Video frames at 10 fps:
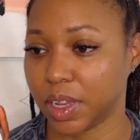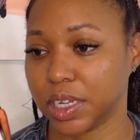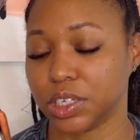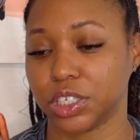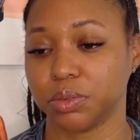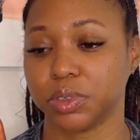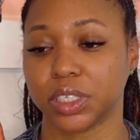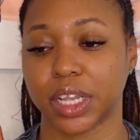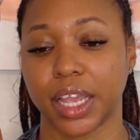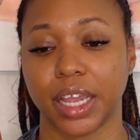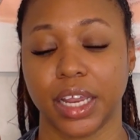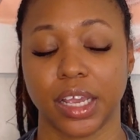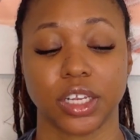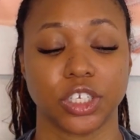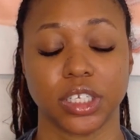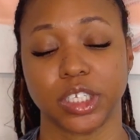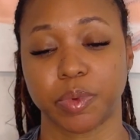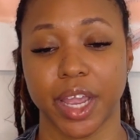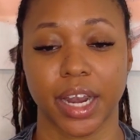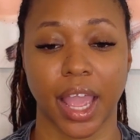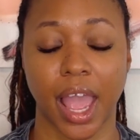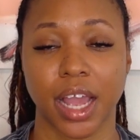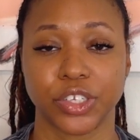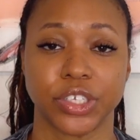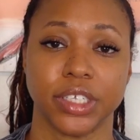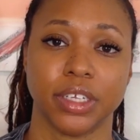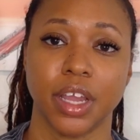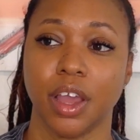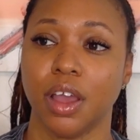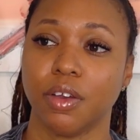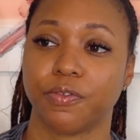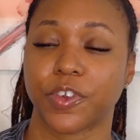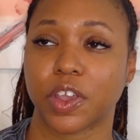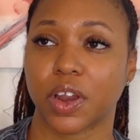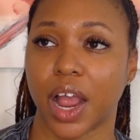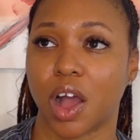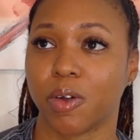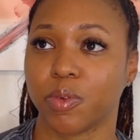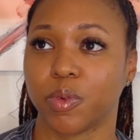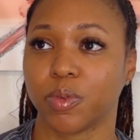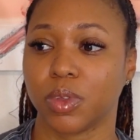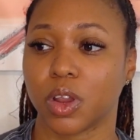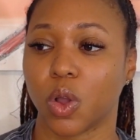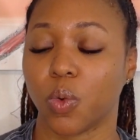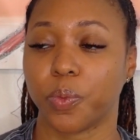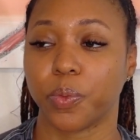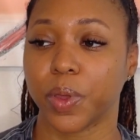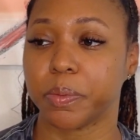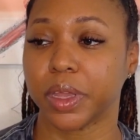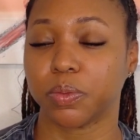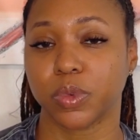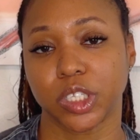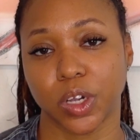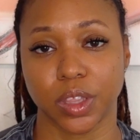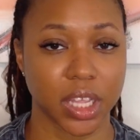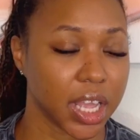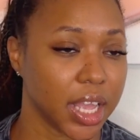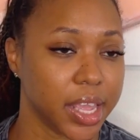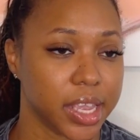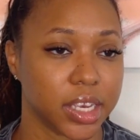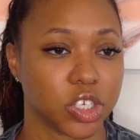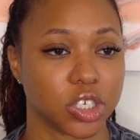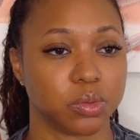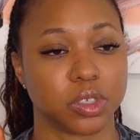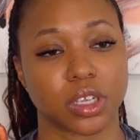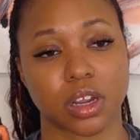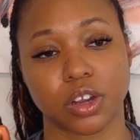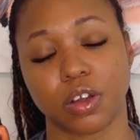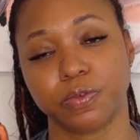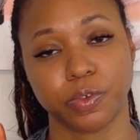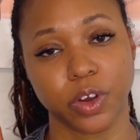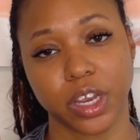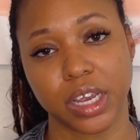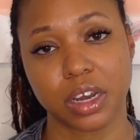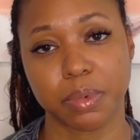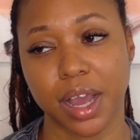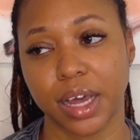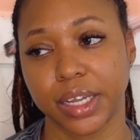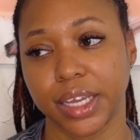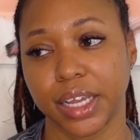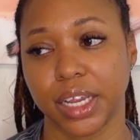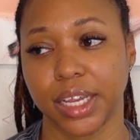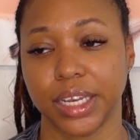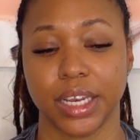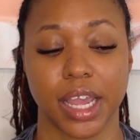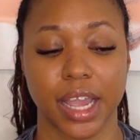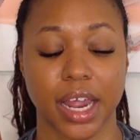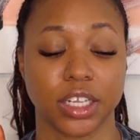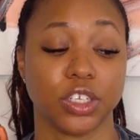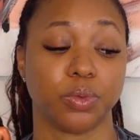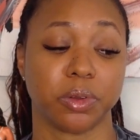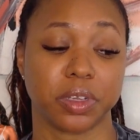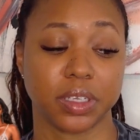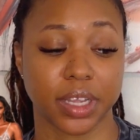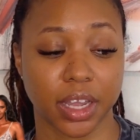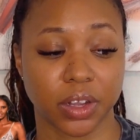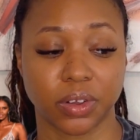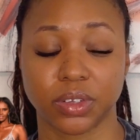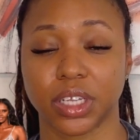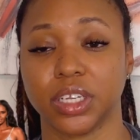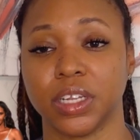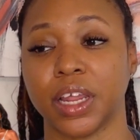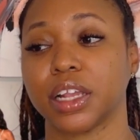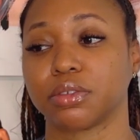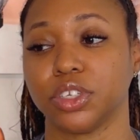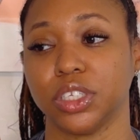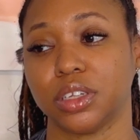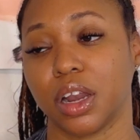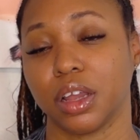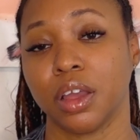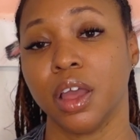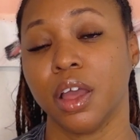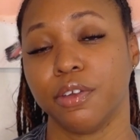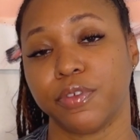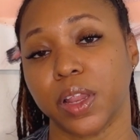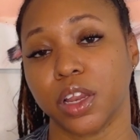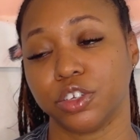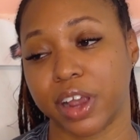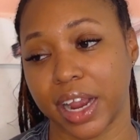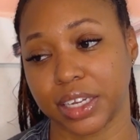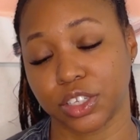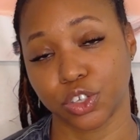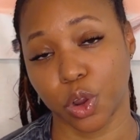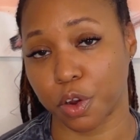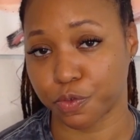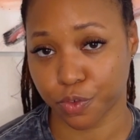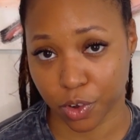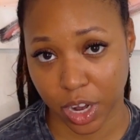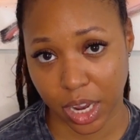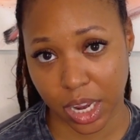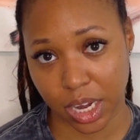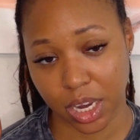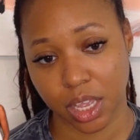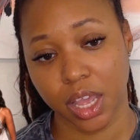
And she explained like how she figured out, women was her thing, and she was talking to her friend about it, and they got into real details, and then that's when she started feeling attracted to her friend.